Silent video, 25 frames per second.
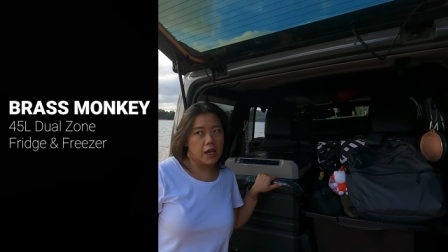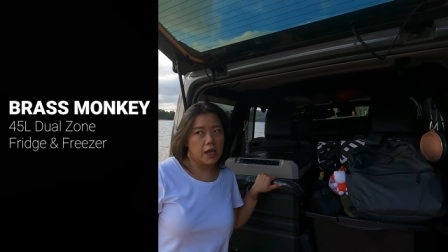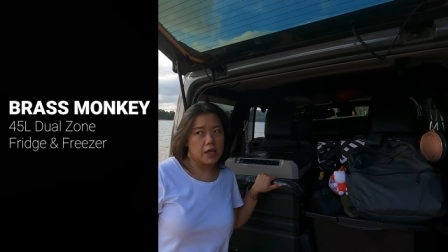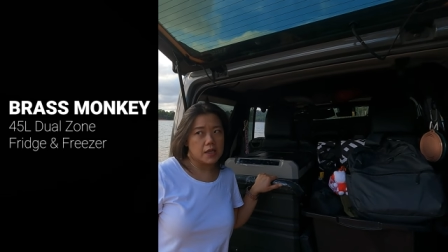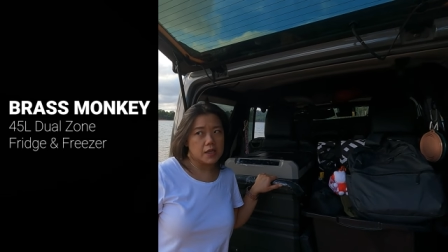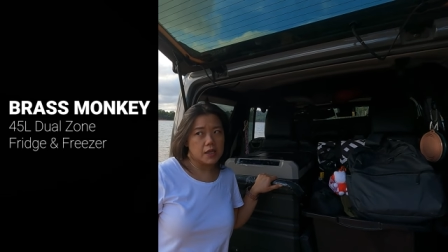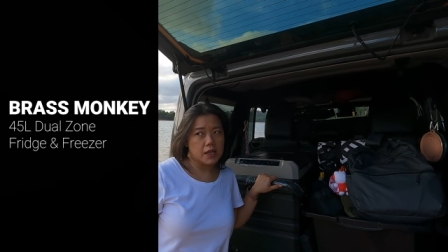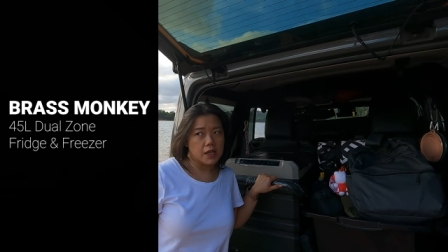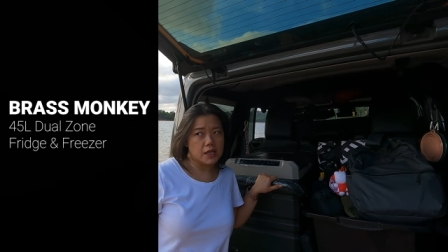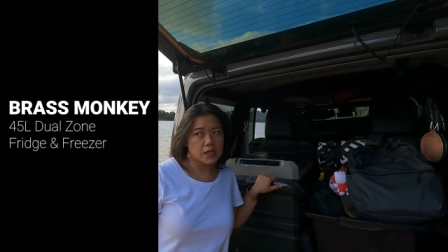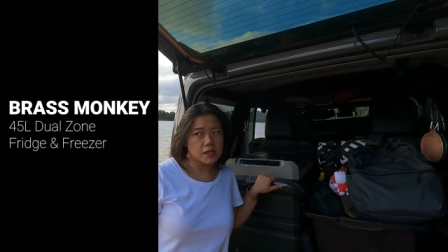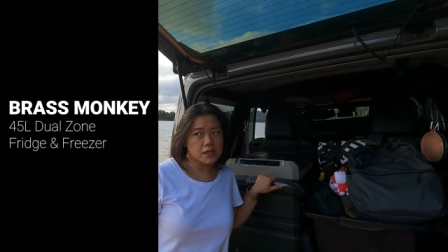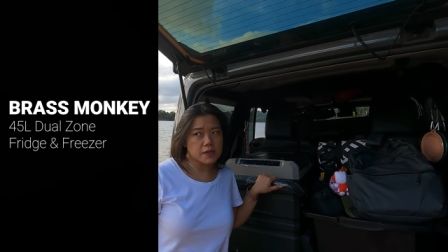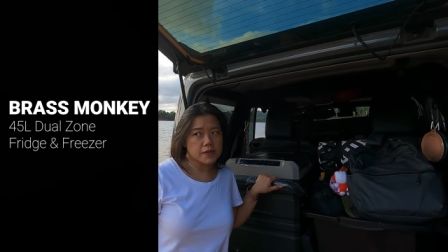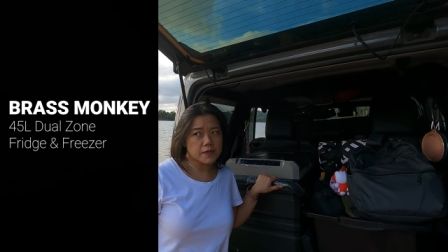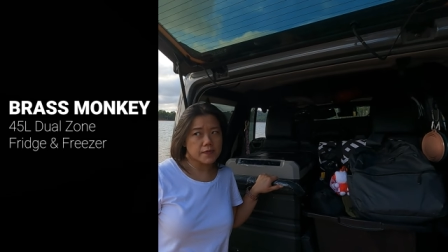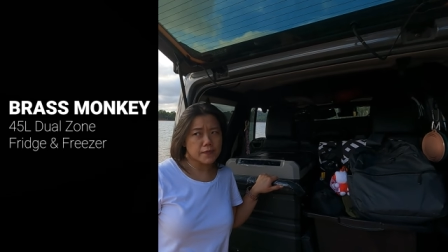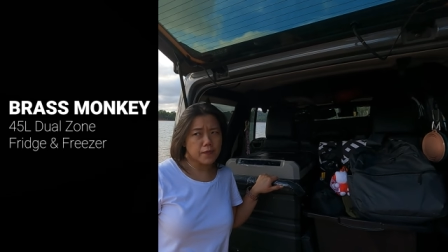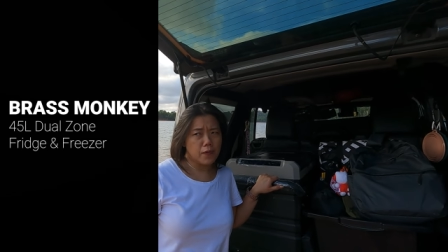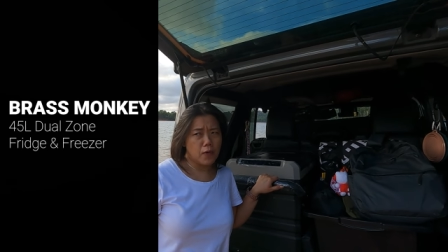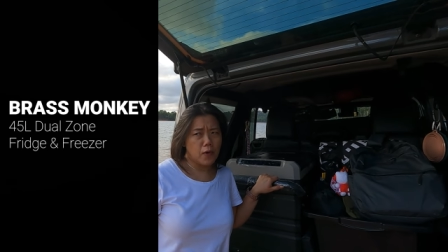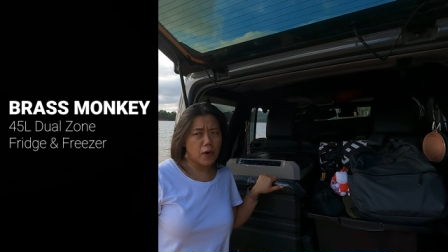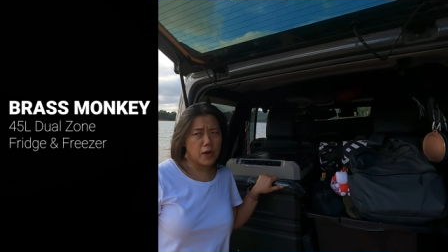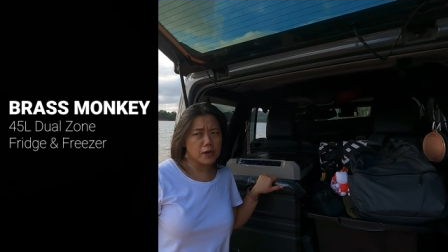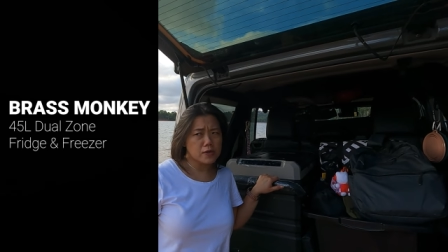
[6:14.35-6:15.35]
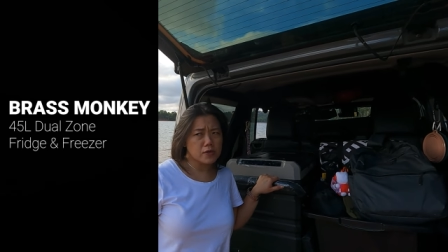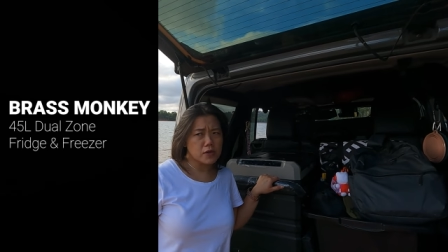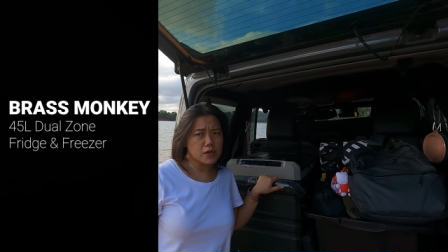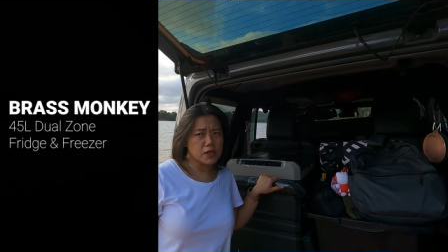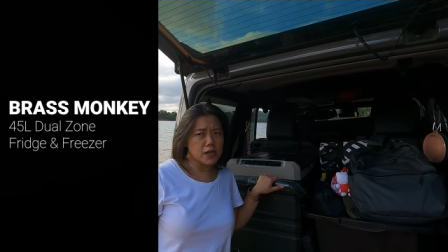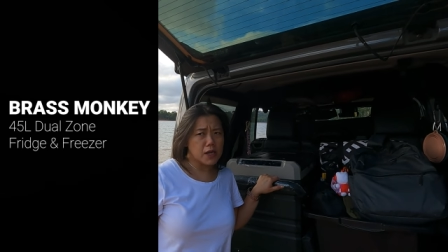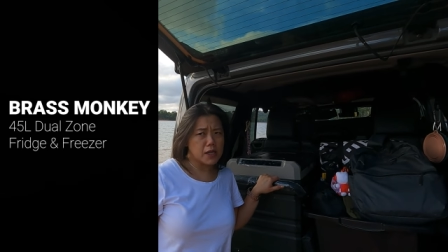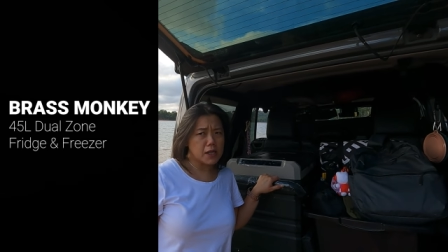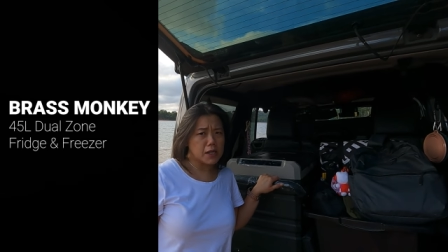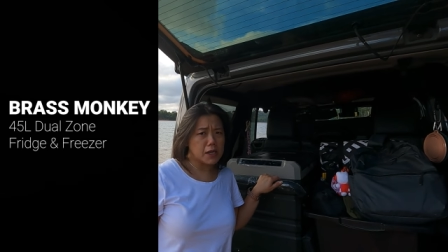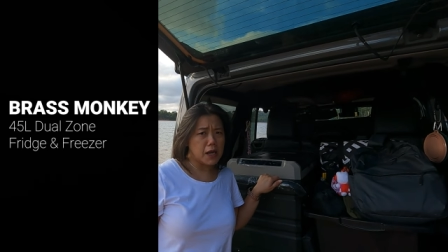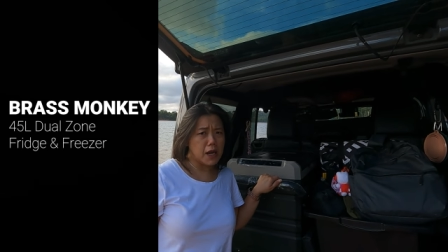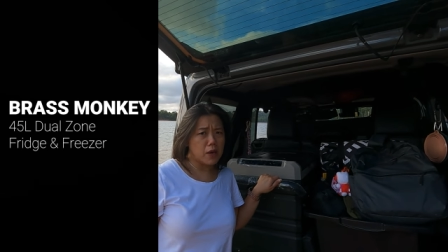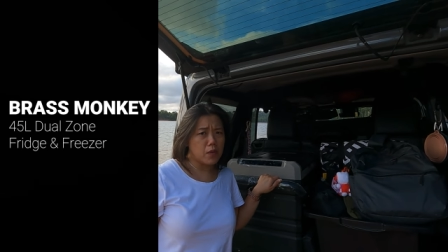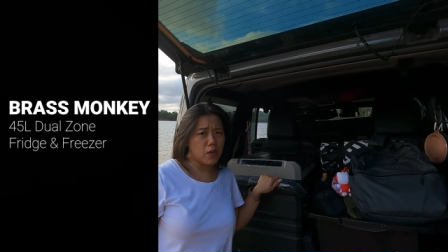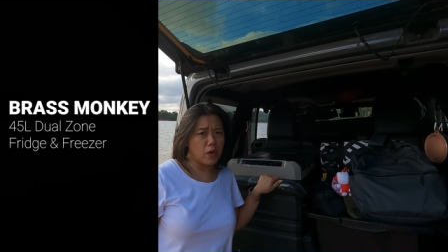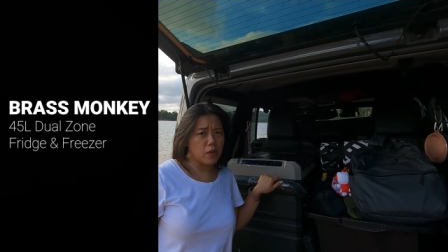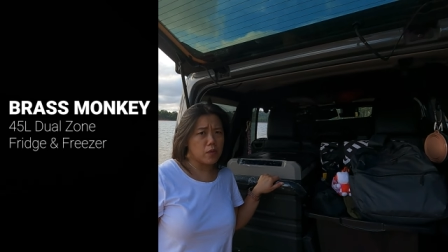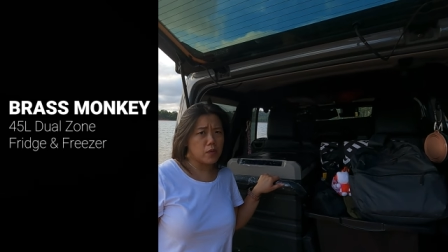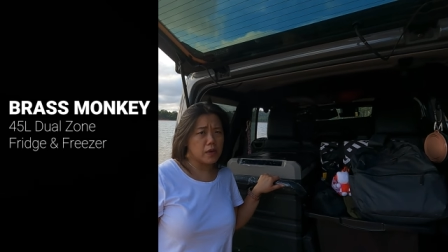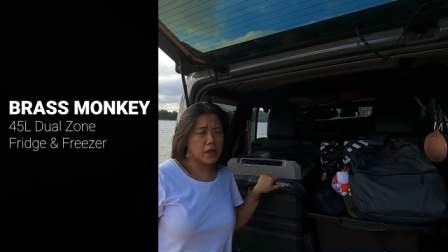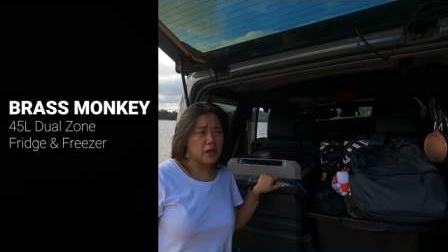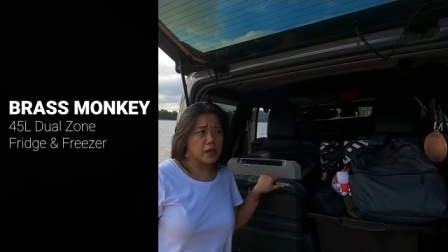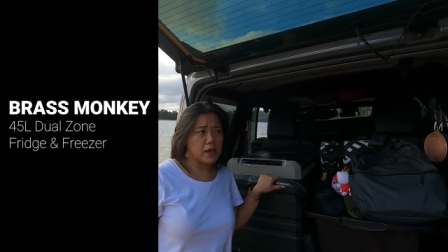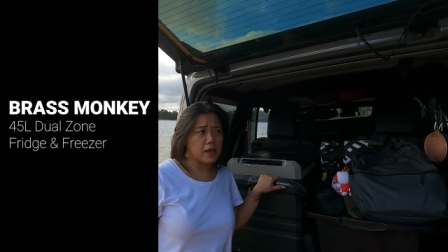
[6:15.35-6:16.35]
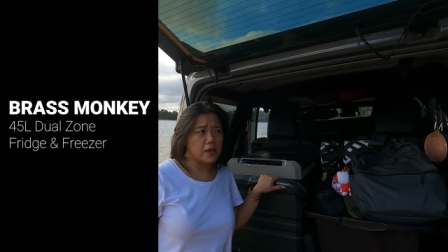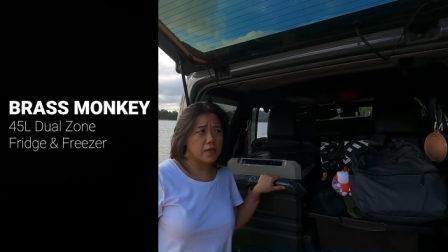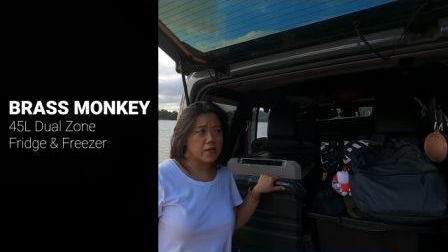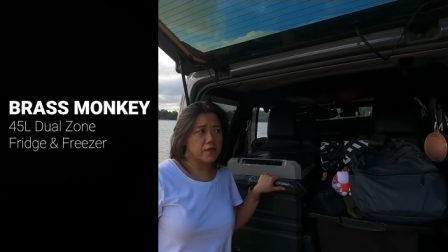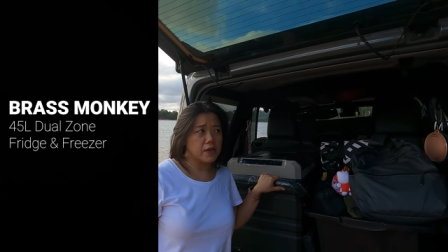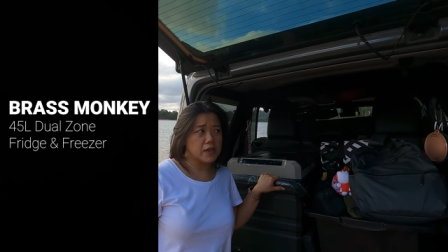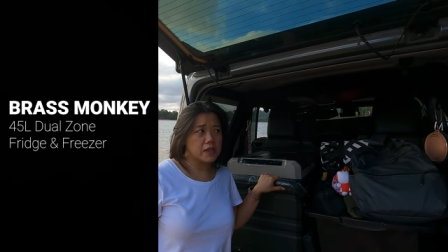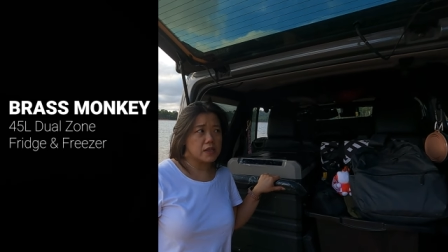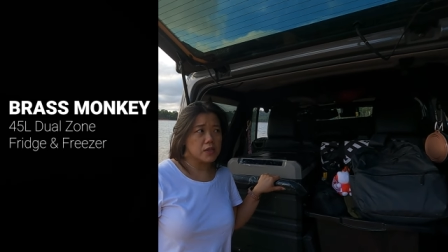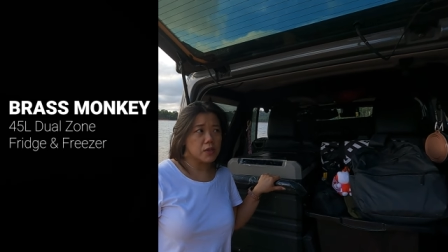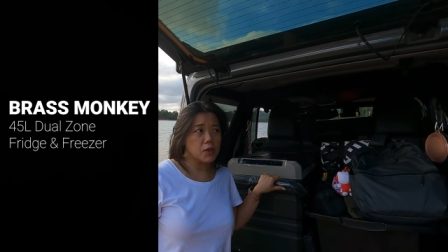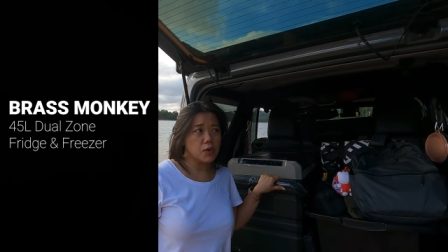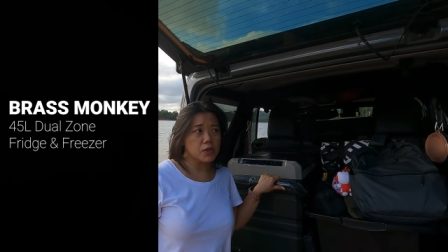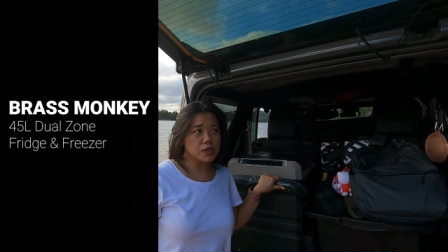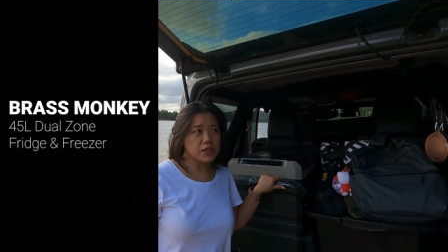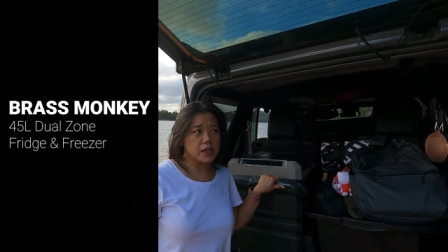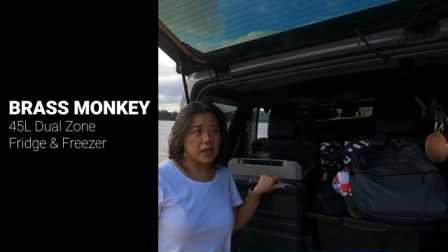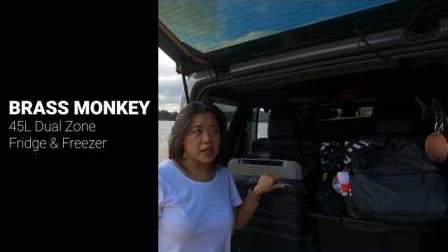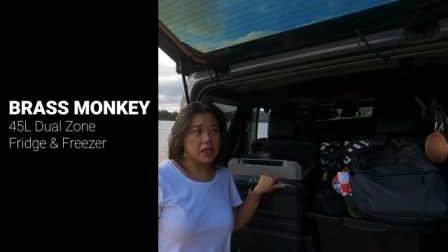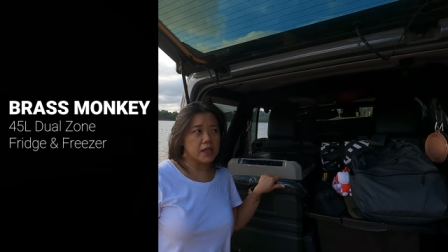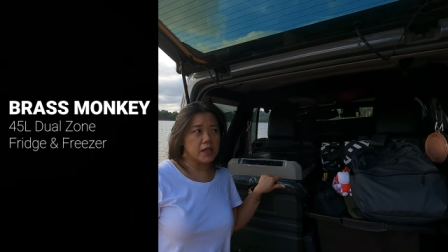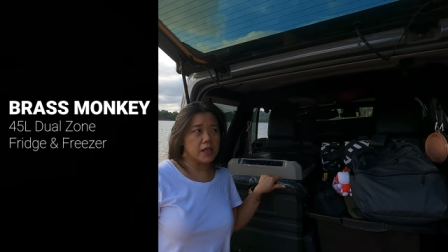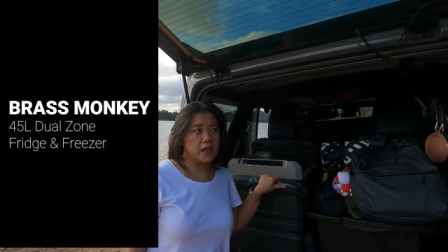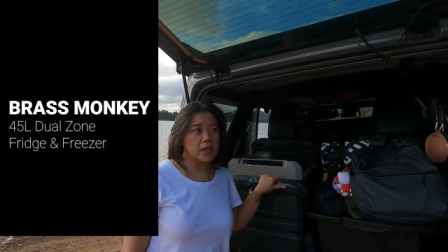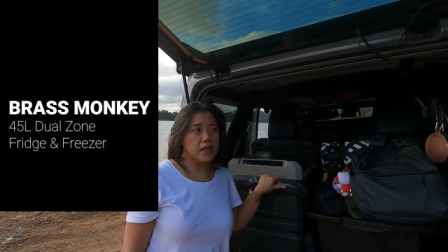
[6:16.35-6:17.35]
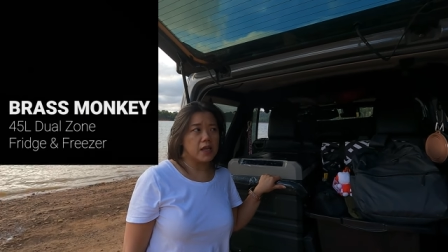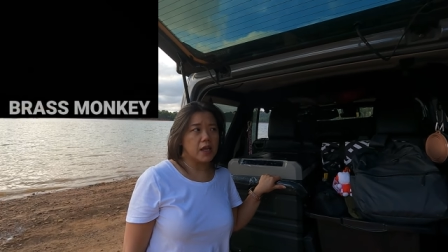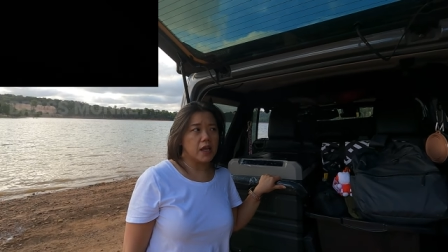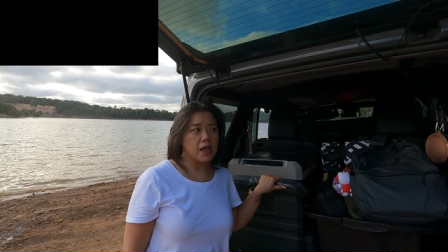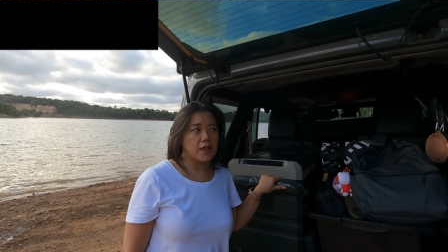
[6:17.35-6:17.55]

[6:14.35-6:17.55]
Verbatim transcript: and it's 499 when we first looked at it,